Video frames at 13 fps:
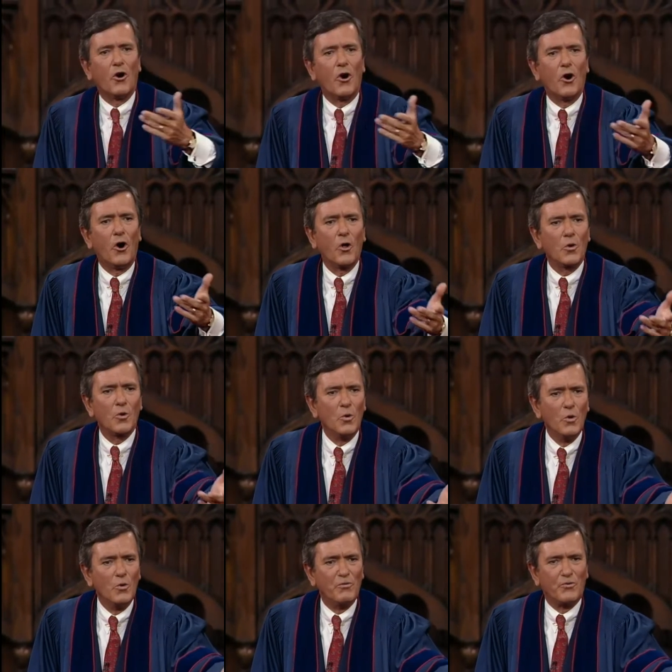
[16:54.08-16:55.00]
all
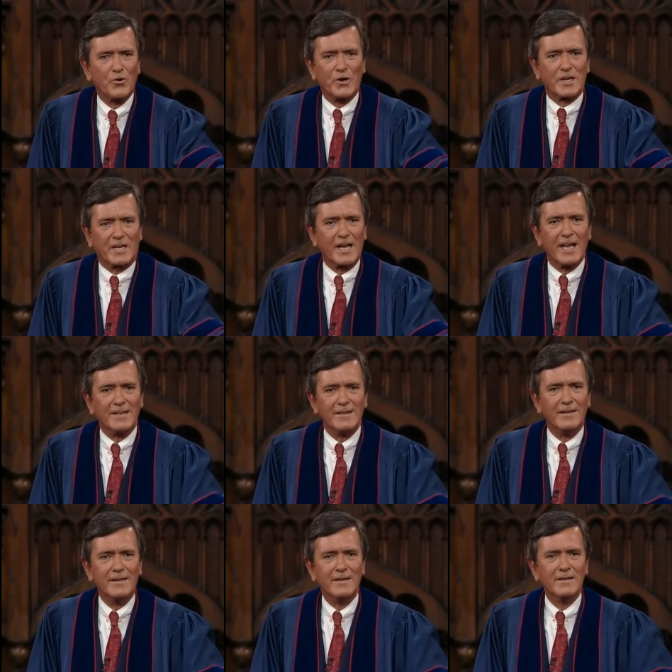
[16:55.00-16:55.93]
over again.
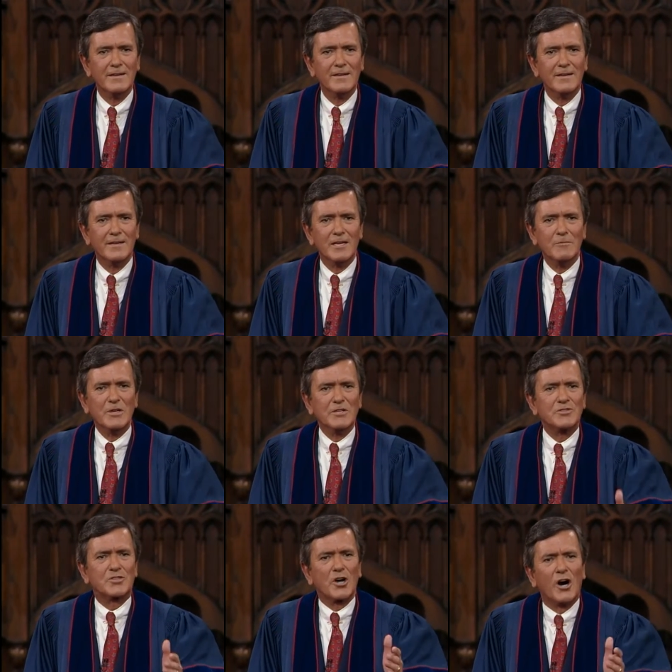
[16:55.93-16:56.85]
It
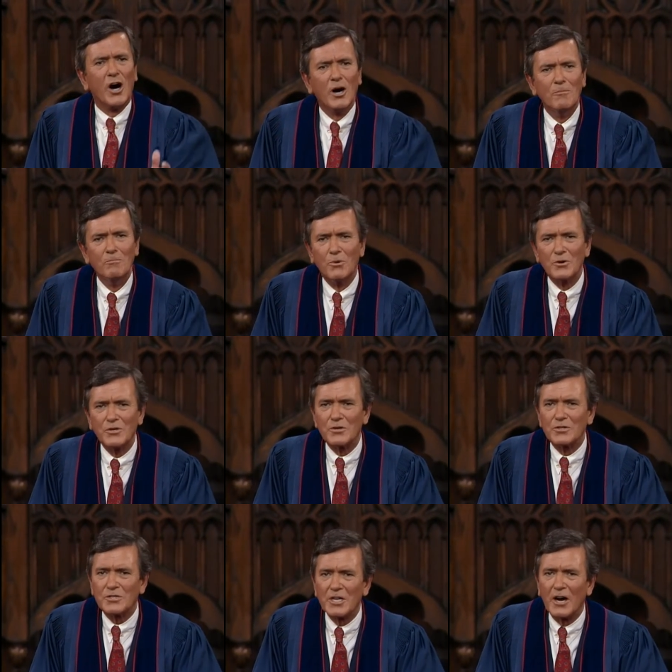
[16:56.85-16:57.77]
means to humble
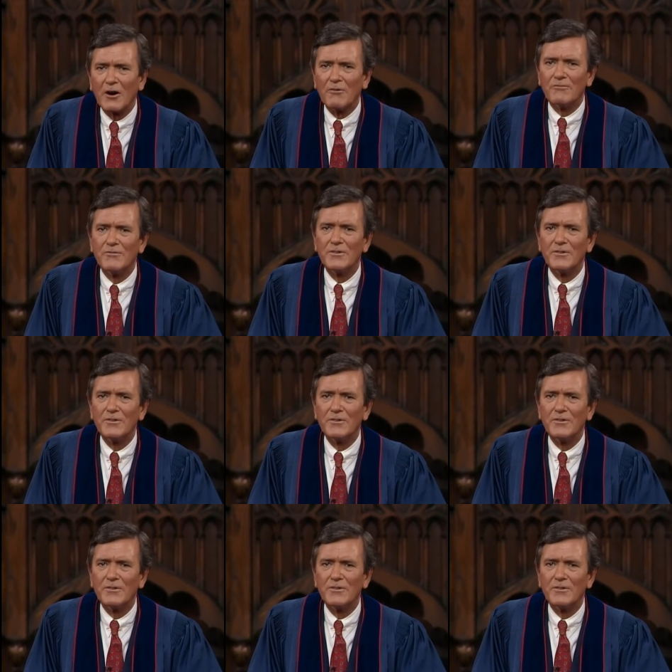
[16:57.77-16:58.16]
yourself